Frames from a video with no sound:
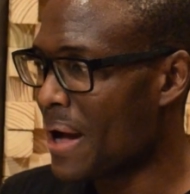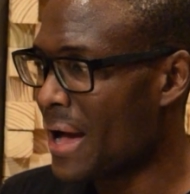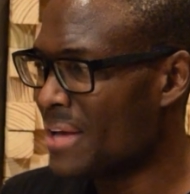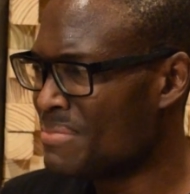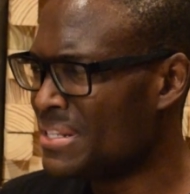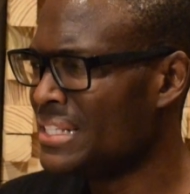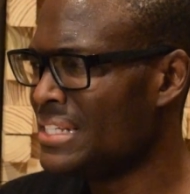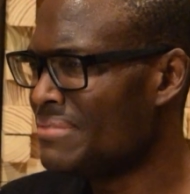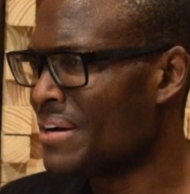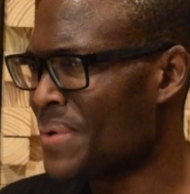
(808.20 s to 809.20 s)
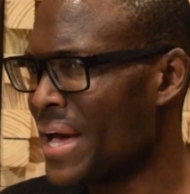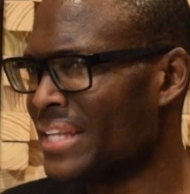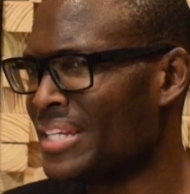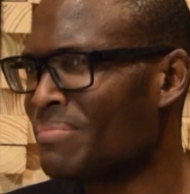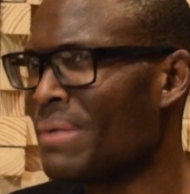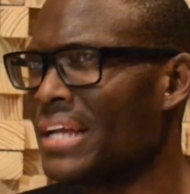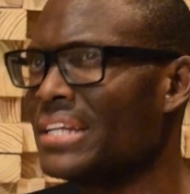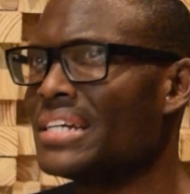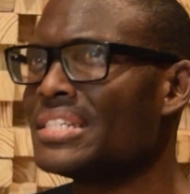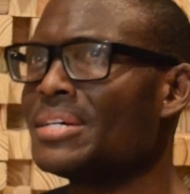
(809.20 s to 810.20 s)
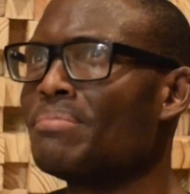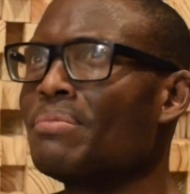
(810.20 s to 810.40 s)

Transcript: I believe I will end up back there at some